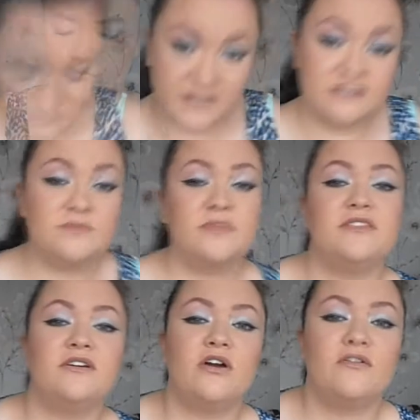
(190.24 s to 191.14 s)
Now,
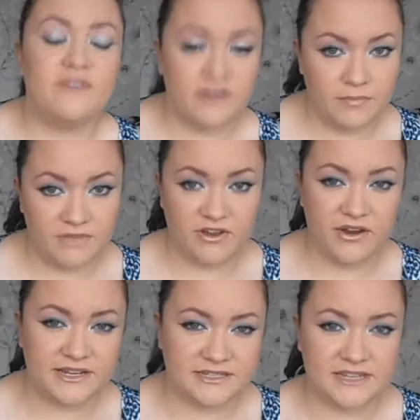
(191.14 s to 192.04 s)
something that got me
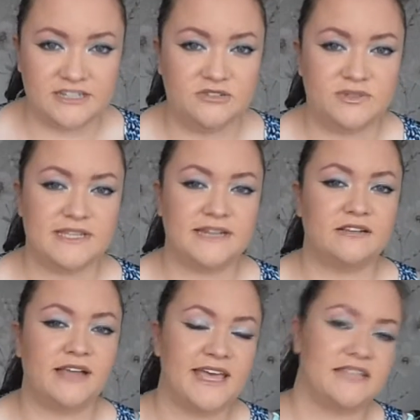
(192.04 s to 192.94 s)
very excited was the
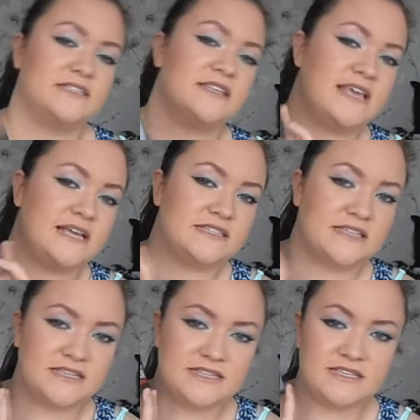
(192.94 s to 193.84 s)
little kits that they had.
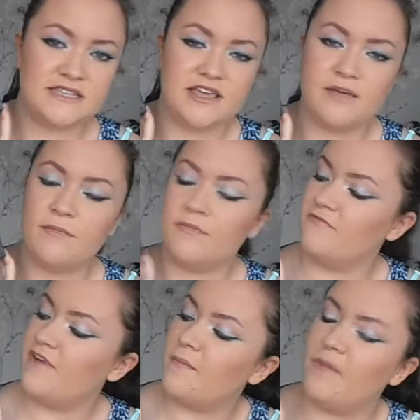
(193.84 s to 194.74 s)
So this is the
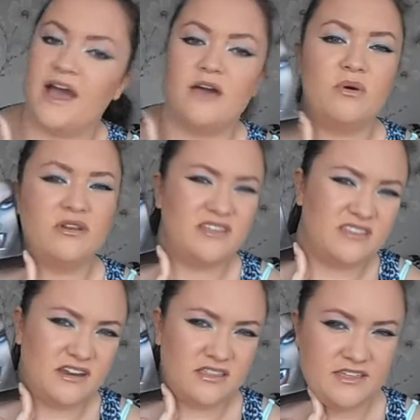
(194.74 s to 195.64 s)
vampire one,
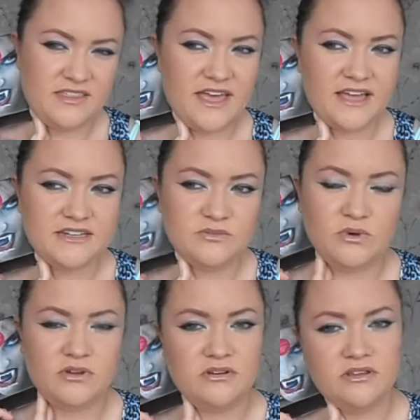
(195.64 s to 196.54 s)
and then I think they had
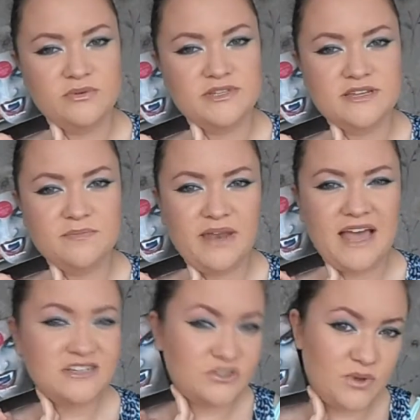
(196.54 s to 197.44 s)
one that was a
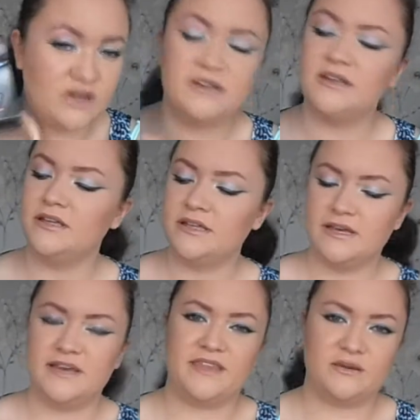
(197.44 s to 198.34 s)
black swan,
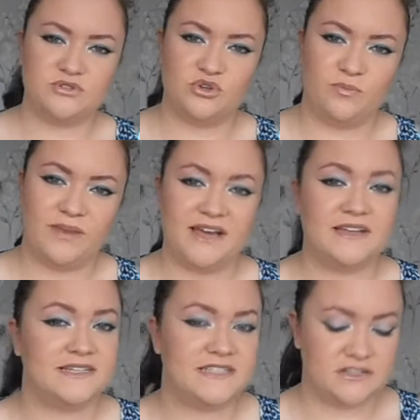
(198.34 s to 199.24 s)
and that was all
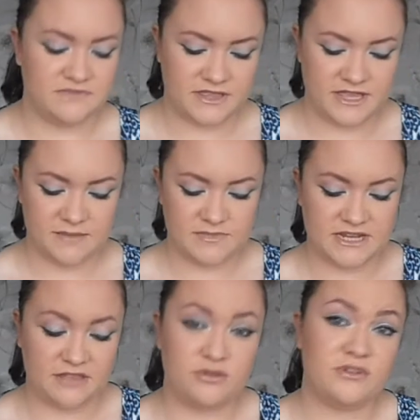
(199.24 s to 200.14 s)
black and silver
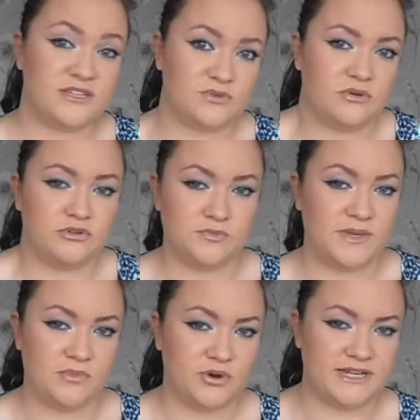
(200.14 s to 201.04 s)
themed. I thought this one looked a
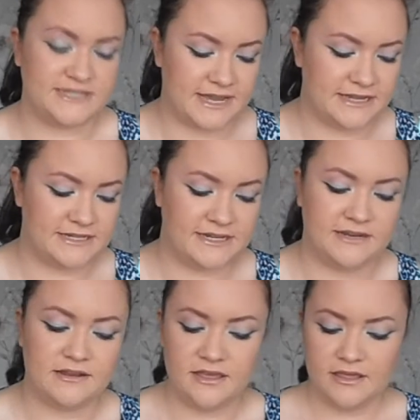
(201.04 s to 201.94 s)
bit more
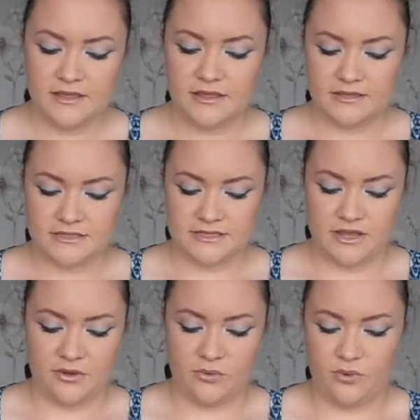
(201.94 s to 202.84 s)
exciting,
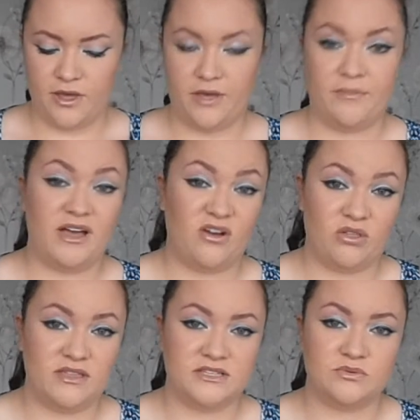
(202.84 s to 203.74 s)
so I
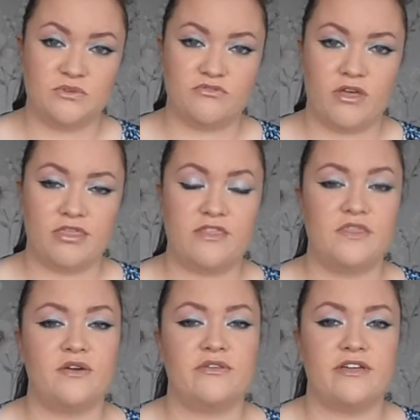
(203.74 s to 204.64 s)
got this one rather
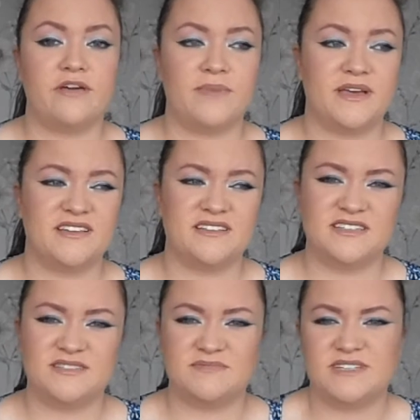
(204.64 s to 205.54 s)
than the other,
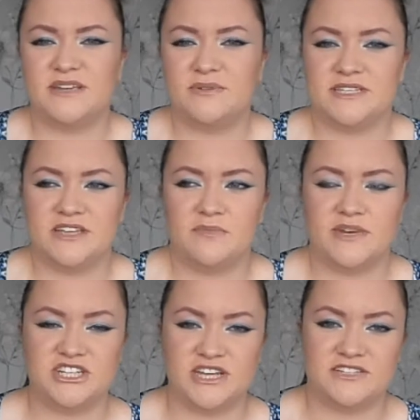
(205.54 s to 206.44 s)
because there's only so
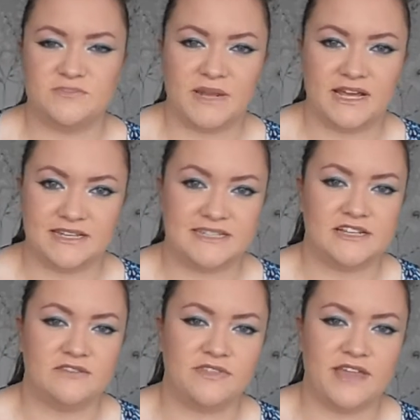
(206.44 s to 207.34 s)
many shades of black and
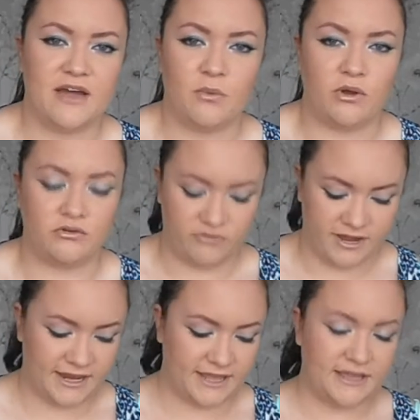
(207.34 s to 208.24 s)
silver that I want
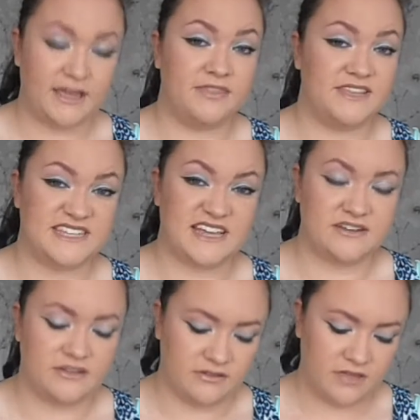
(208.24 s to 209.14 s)
really, and this
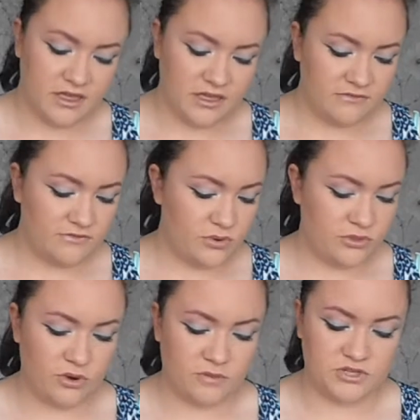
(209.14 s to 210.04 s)
had a few
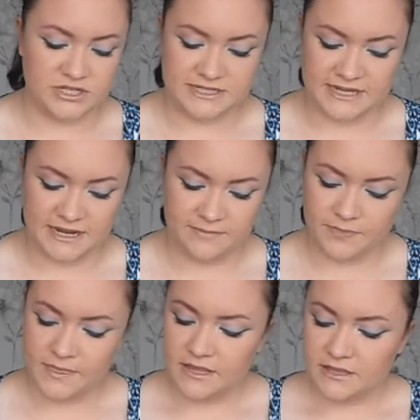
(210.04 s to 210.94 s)
other options in it.
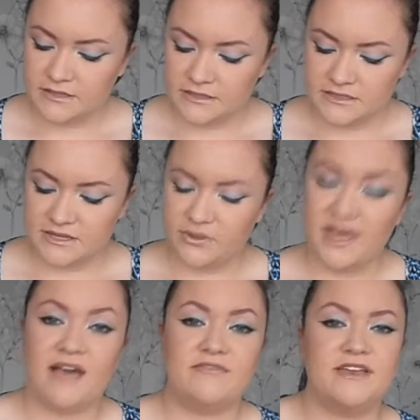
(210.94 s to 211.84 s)
So
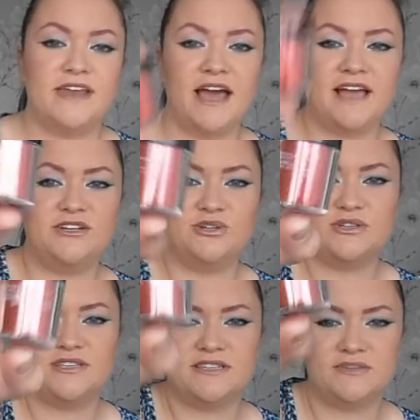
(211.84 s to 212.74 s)
you have an eye
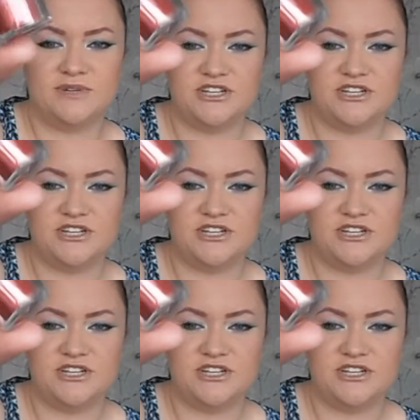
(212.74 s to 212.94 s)
dust,